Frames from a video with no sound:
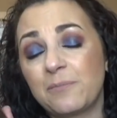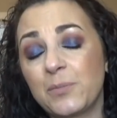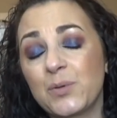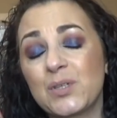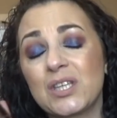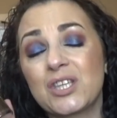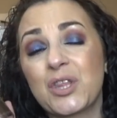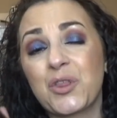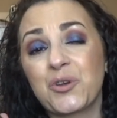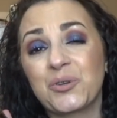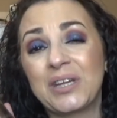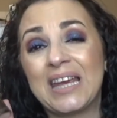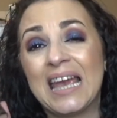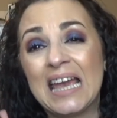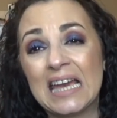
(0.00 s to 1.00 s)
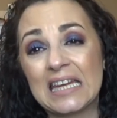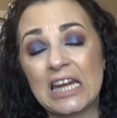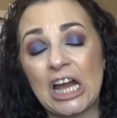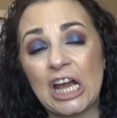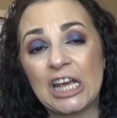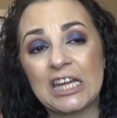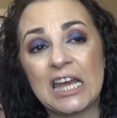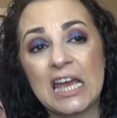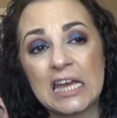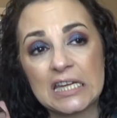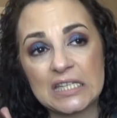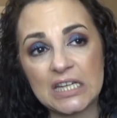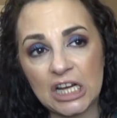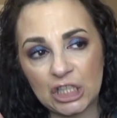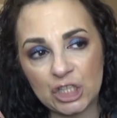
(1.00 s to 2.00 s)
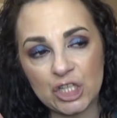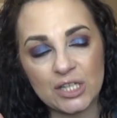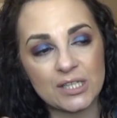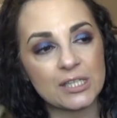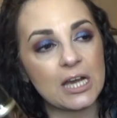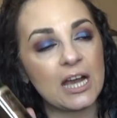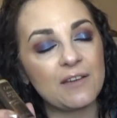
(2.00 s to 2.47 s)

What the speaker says: of mousse is $39.